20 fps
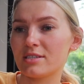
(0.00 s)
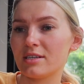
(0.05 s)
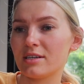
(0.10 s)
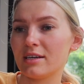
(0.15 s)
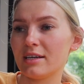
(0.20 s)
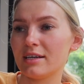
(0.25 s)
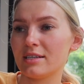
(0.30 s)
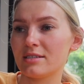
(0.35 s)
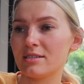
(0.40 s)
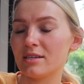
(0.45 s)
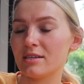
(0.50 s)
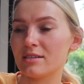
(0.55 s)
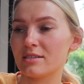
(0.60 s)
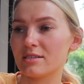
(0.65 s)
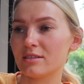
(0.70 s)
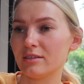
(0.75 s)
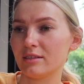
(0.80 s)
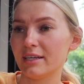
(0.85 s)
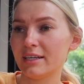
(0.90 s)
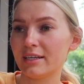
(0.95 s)
didn't get done
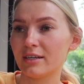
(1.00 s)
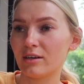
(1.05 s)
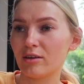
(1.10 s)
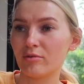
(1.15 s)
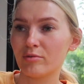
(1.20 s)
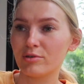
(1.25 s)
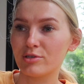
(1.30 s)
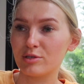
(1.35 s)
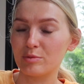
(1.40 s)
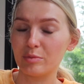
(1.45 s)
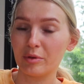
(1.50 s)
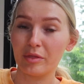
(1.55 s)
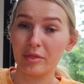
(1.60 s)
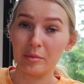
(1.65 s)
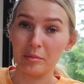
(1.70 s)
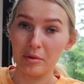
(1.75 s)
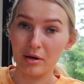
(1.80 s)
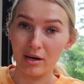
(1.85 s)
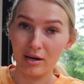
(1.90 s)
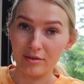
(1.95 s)
till later, or we just put
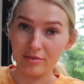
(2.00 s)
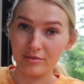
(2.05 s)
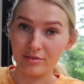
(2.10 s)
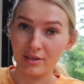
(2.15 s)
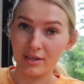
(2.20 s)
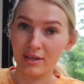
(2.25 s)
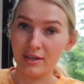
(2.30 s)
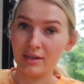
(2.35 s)
them off.